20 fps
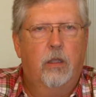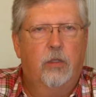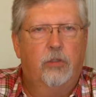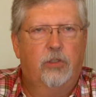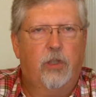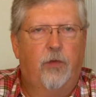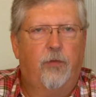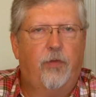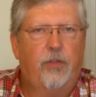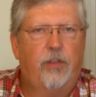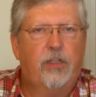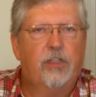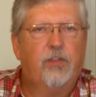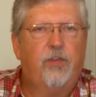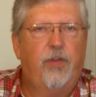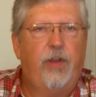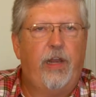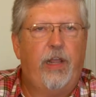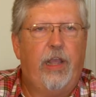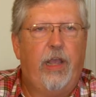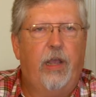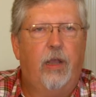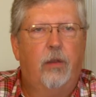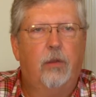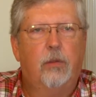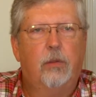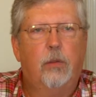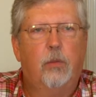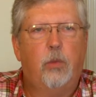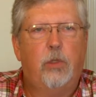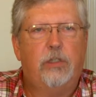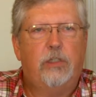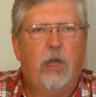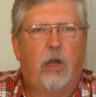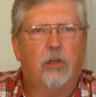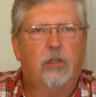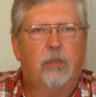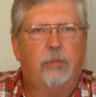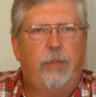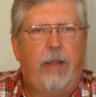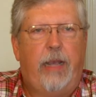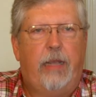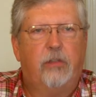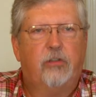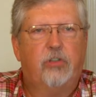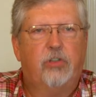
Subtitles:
So for this video, we talked about